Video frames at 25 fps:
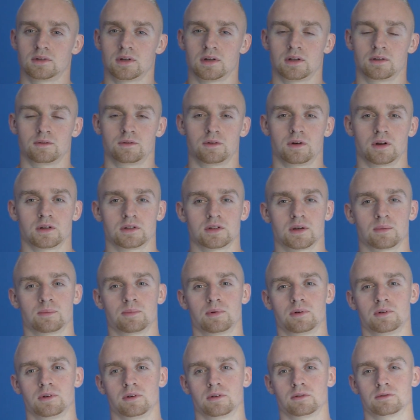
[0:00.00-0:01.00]
and for
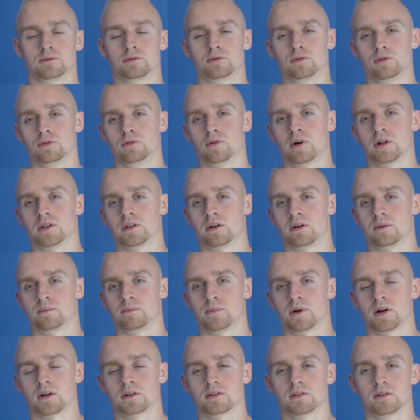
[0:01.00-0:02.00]
example your true 1 RM
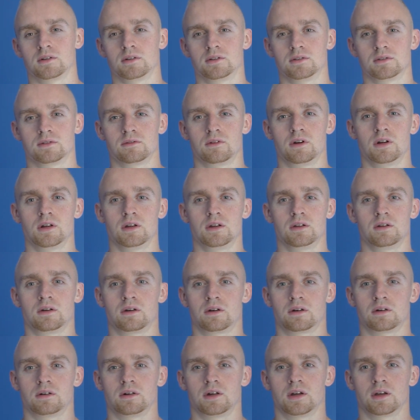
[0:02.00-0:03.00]
max is really
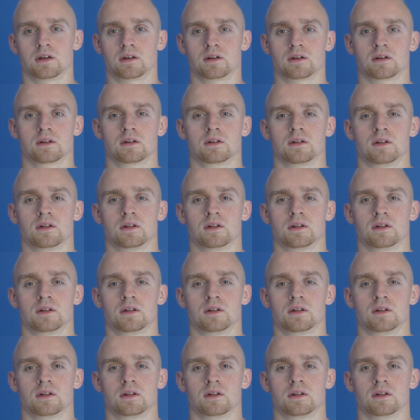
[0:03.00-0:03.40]
like